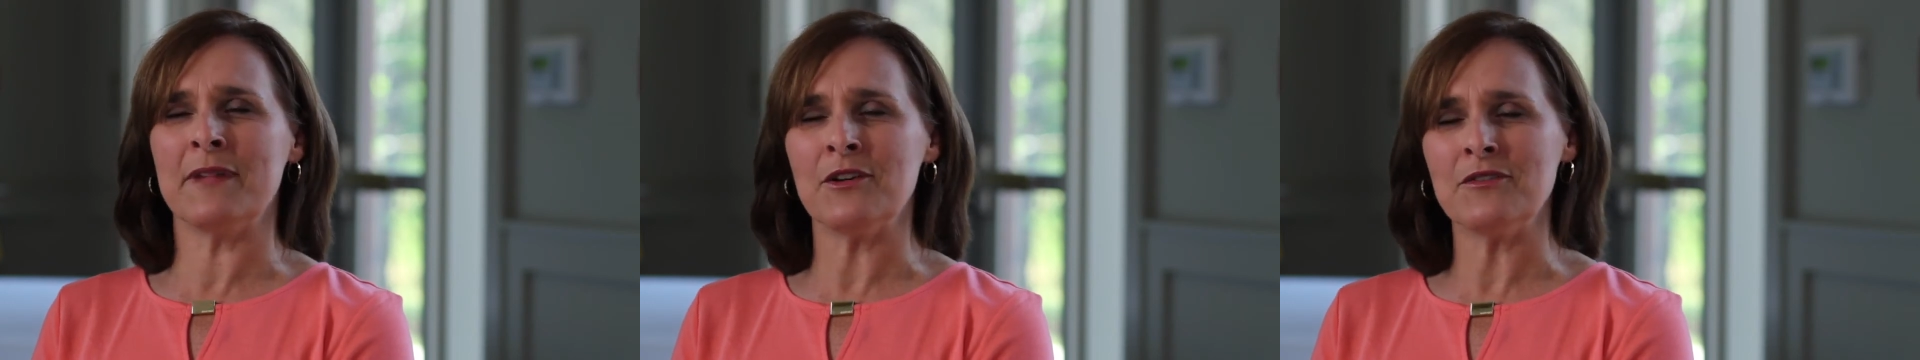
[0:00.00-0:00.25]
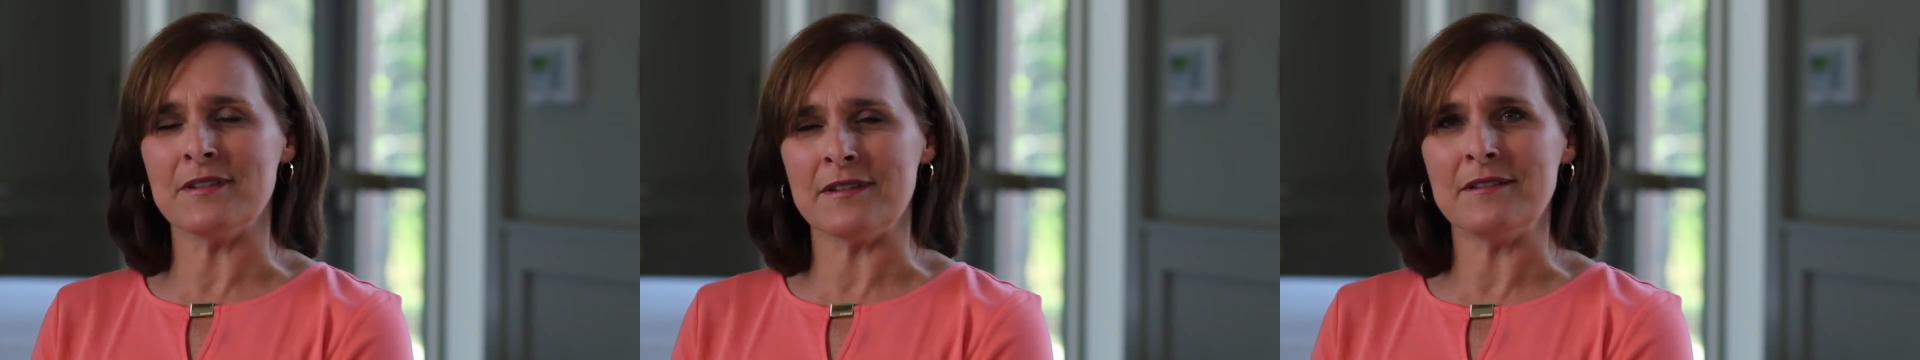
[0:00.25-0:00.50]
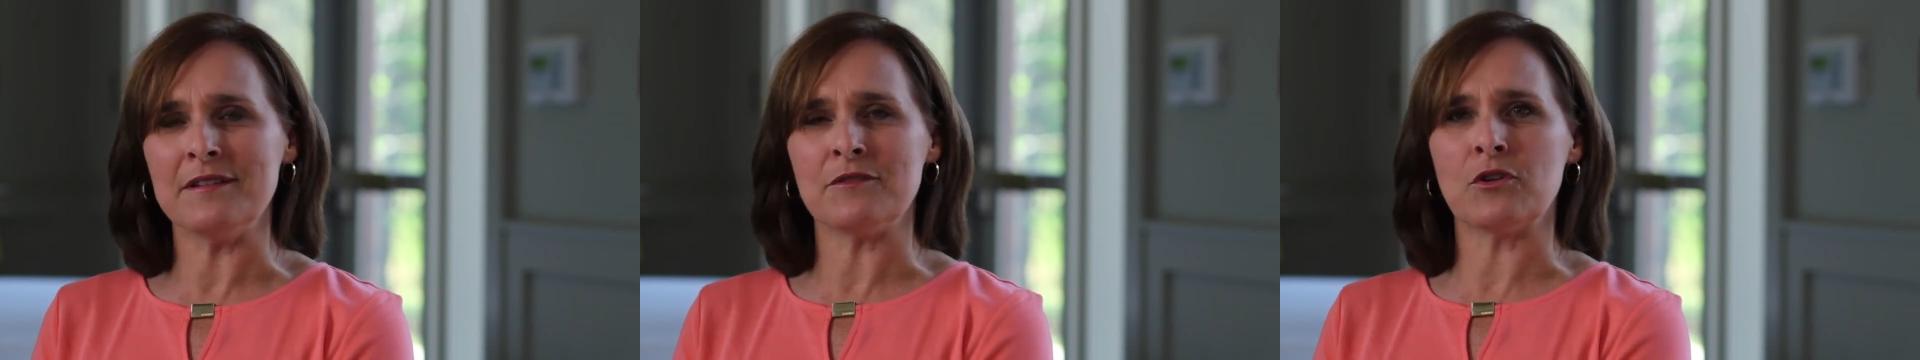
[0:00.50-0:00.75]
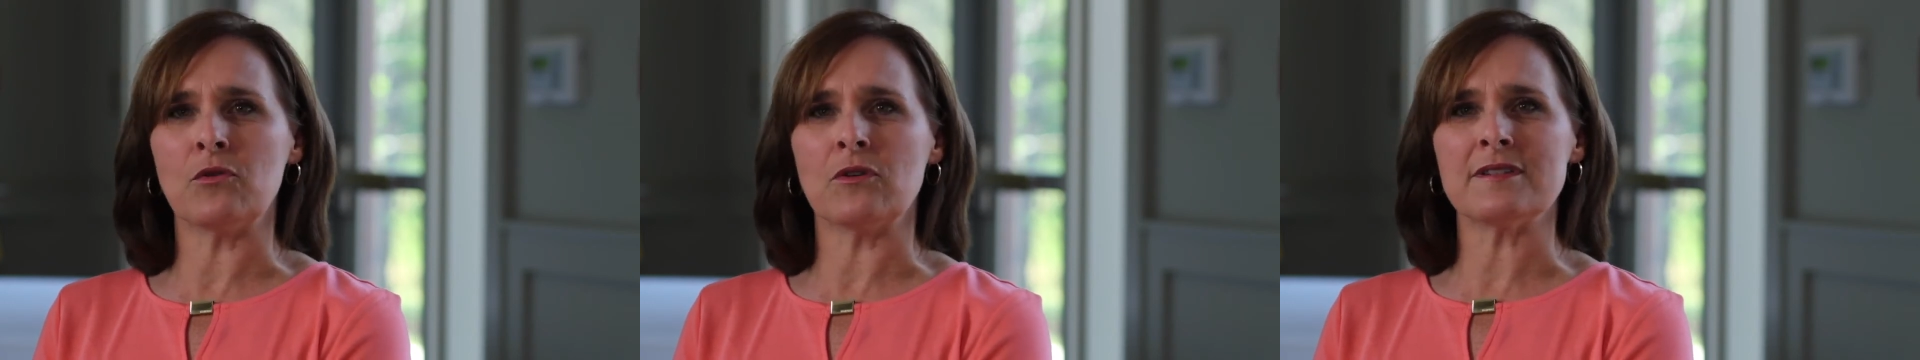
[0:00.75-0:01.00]
melted,
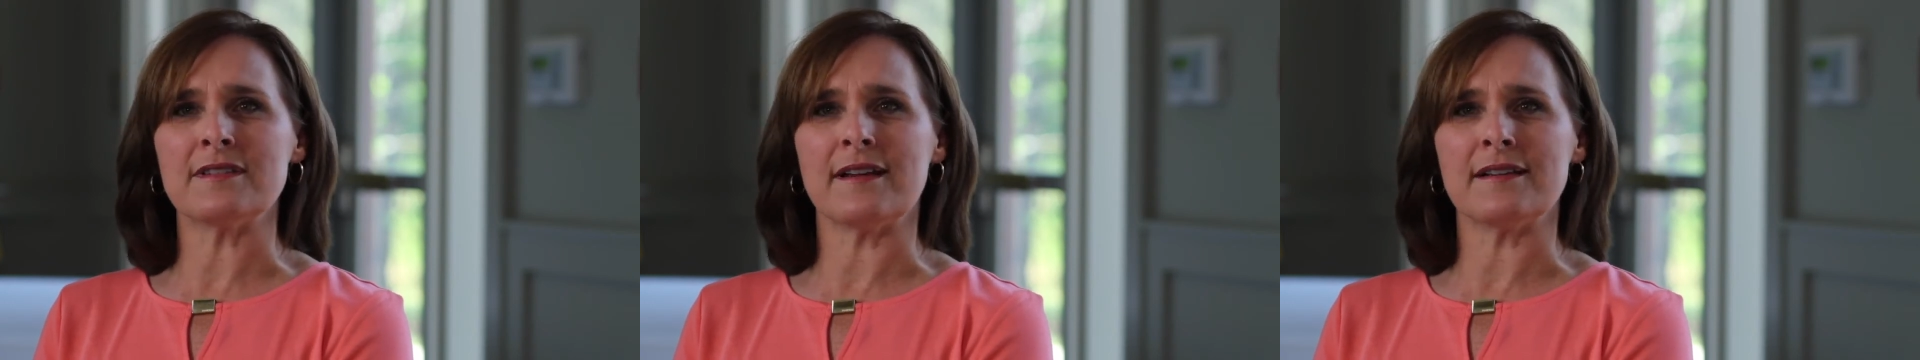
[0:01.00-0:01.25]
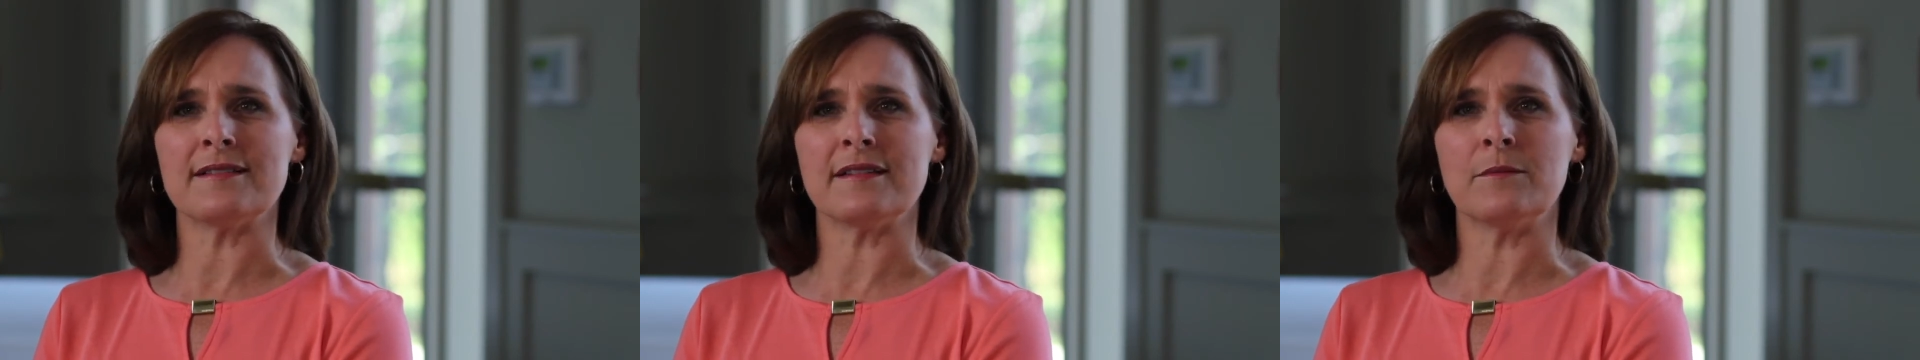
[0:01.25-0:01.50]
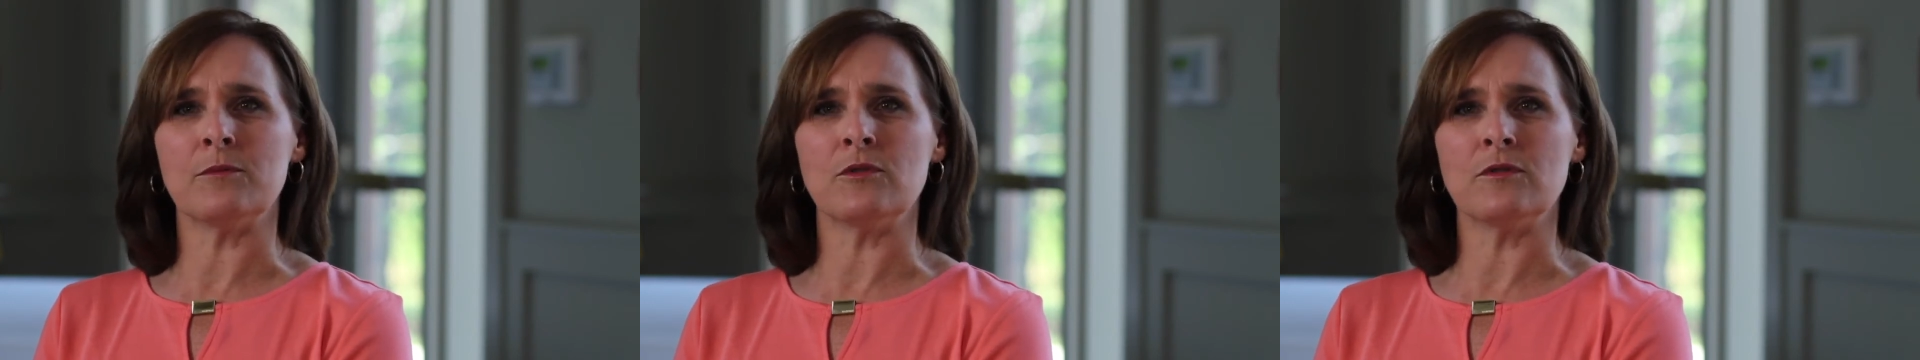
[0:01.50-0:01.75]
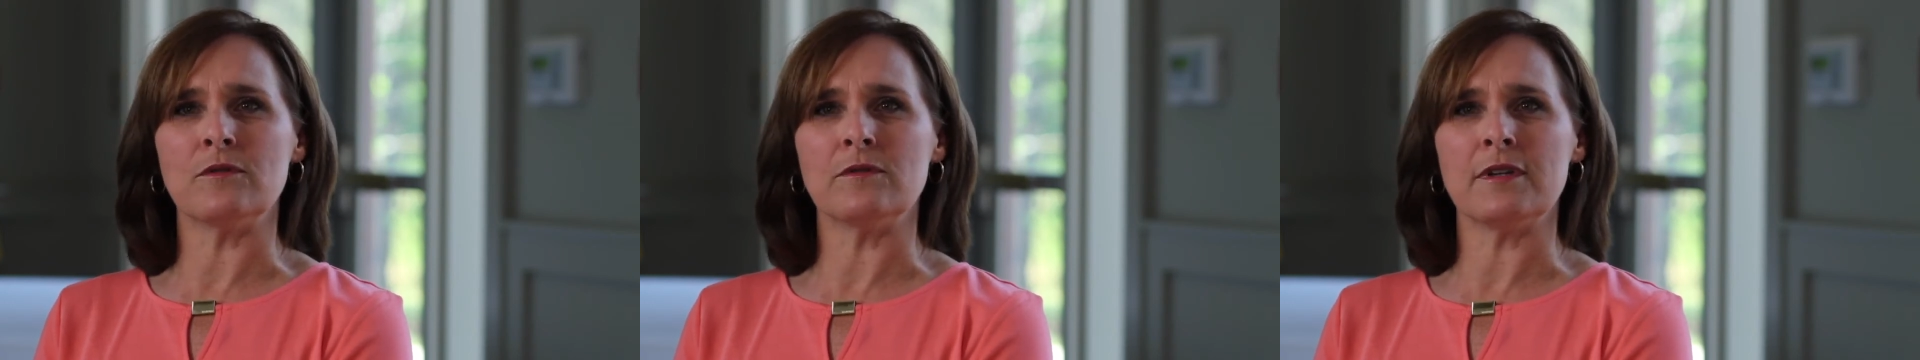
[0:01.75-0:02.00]
of course, and I said,
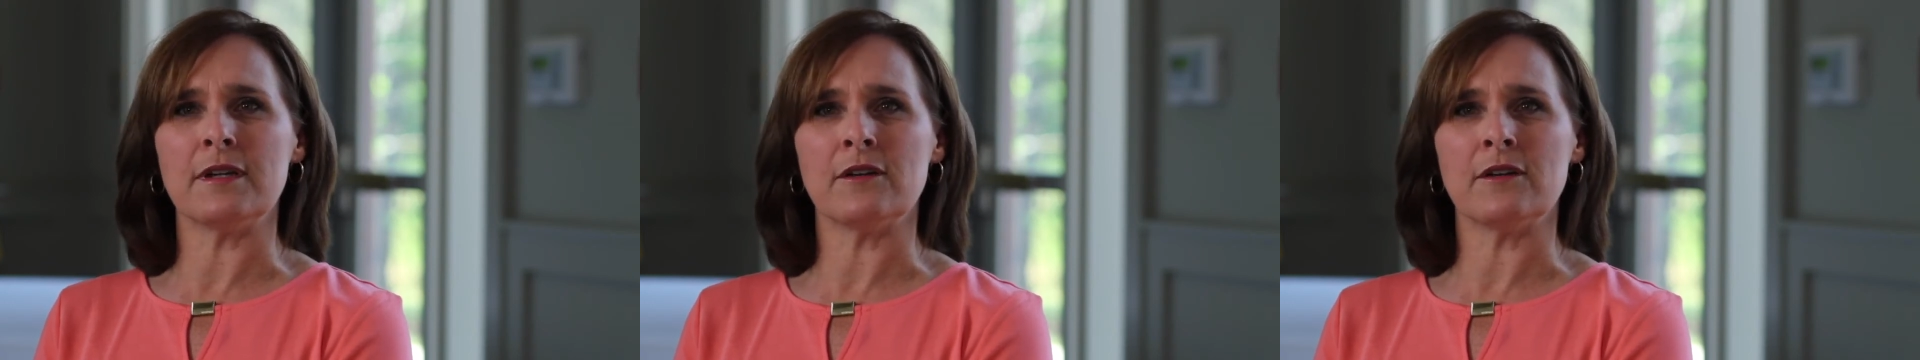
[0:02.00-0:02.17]
"Well,